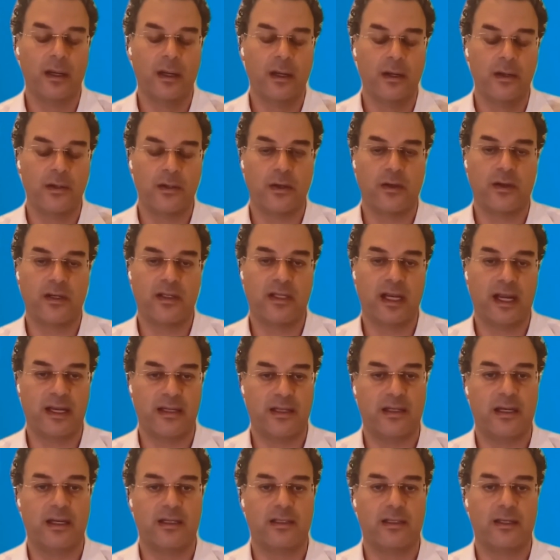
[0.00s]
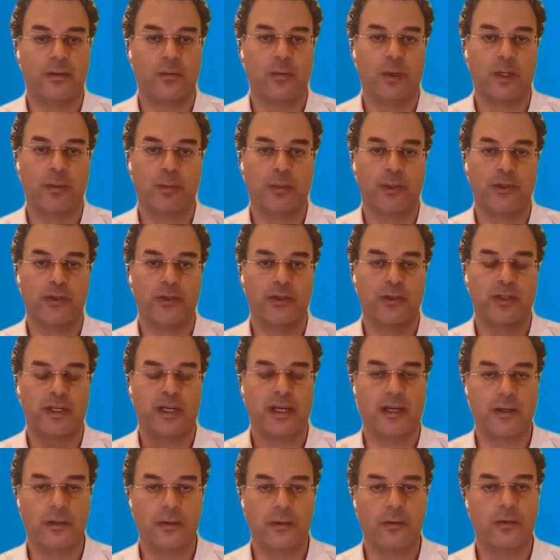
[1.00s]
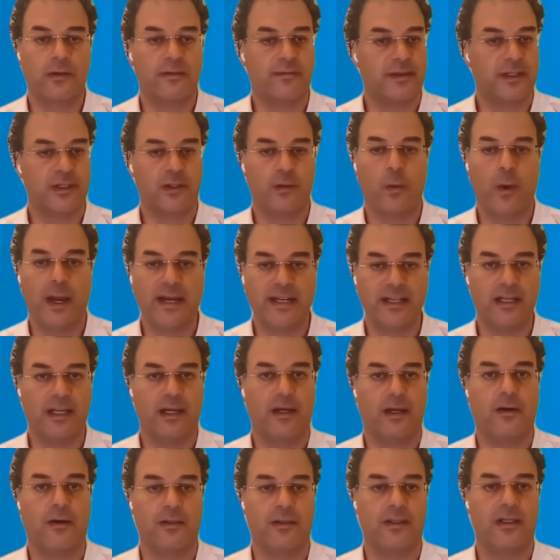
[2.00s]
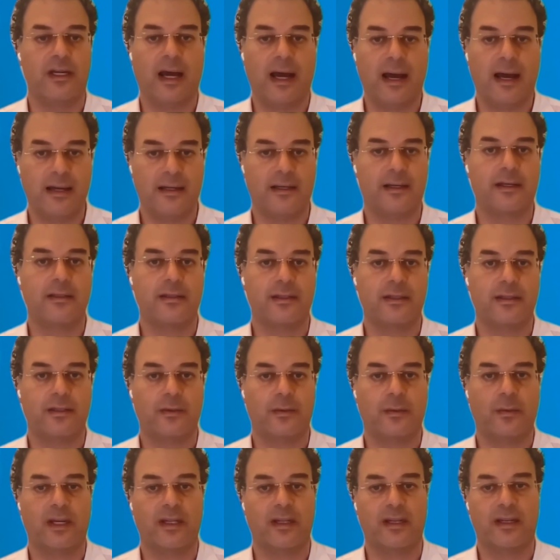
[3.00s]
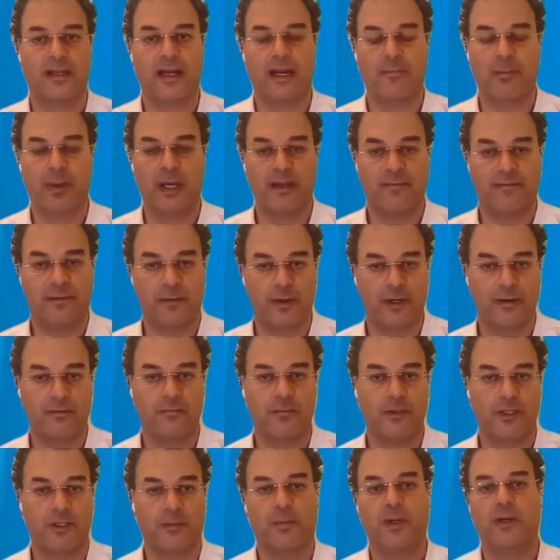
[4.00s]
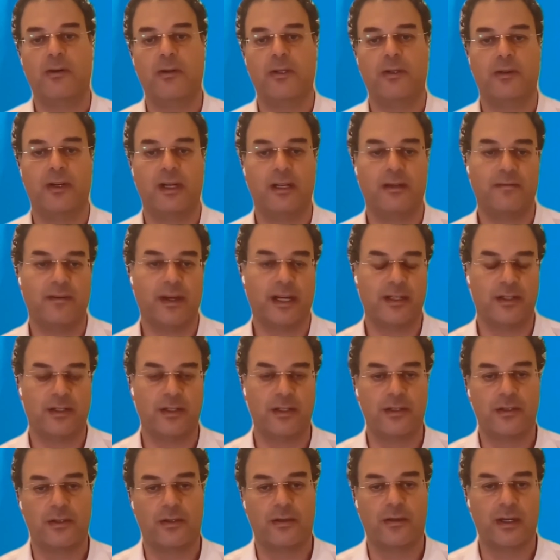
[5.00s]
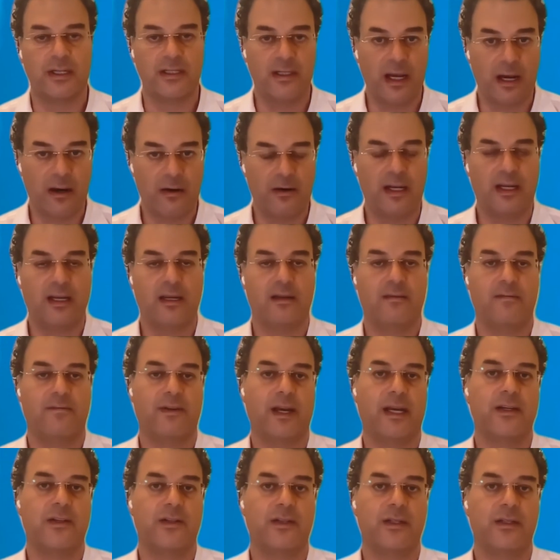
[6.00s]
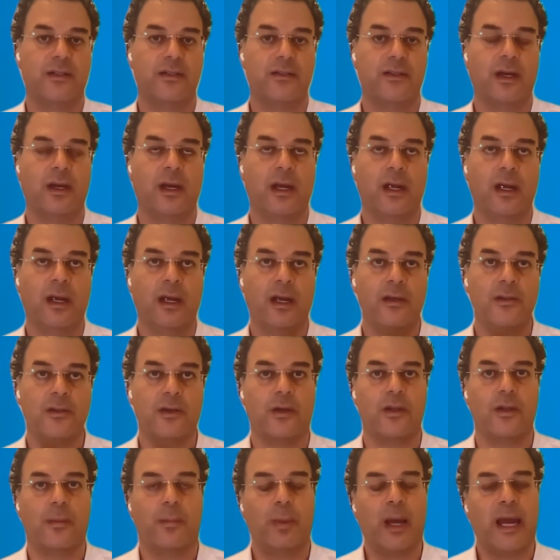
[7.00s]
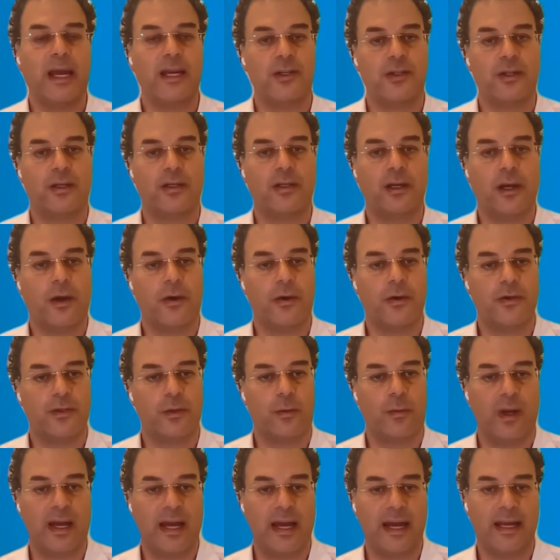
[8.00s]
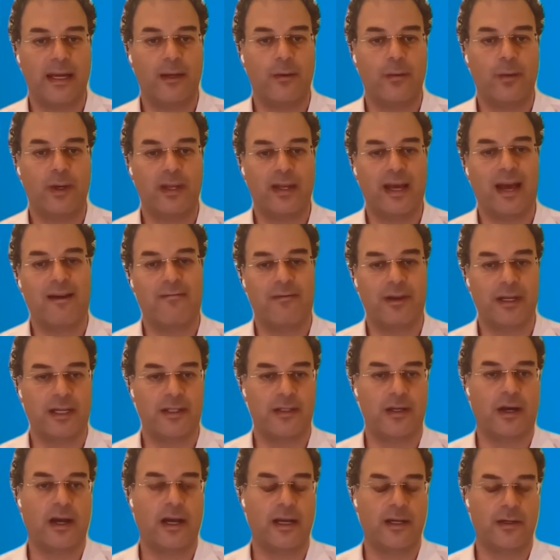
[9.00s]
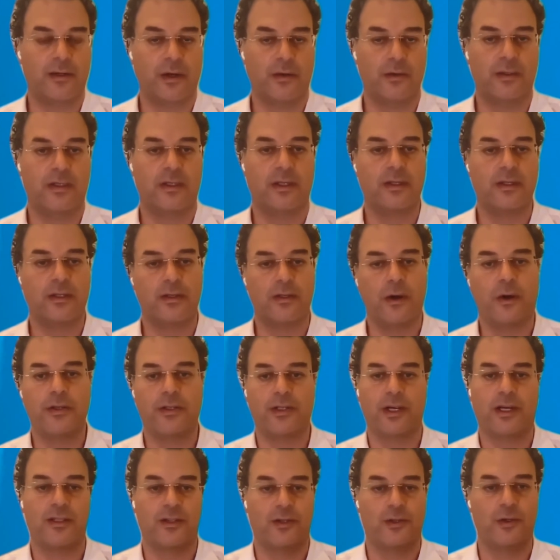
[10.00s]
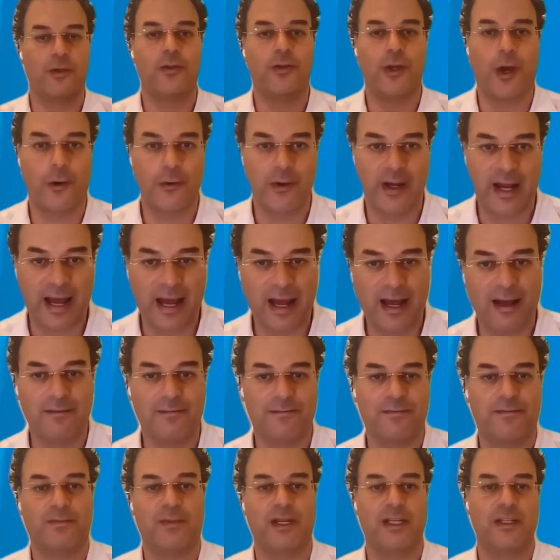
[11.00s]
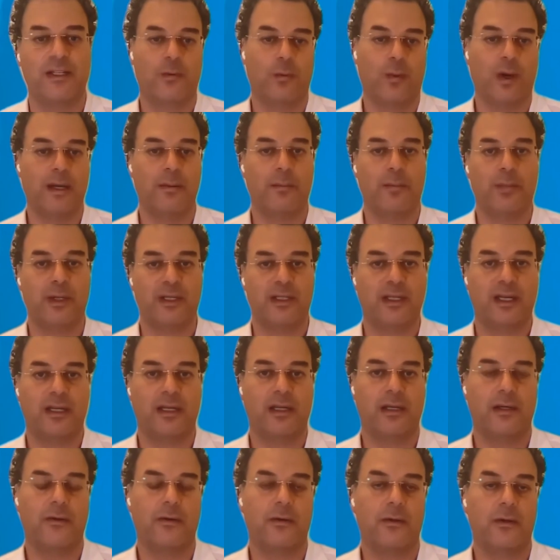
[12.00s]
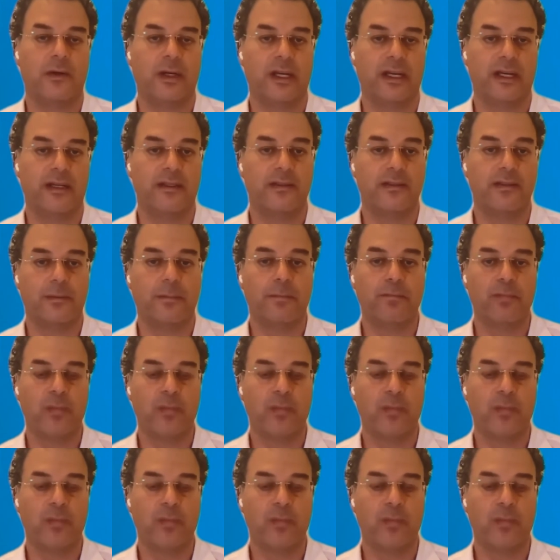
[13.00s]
So the test kits that we produce can look for 20 odd targets, whether they be for mm-hmm. respiratory infections or enteric infections. So the patient goes away with having a diagnosis, not just you don't have this one particular organ. Right.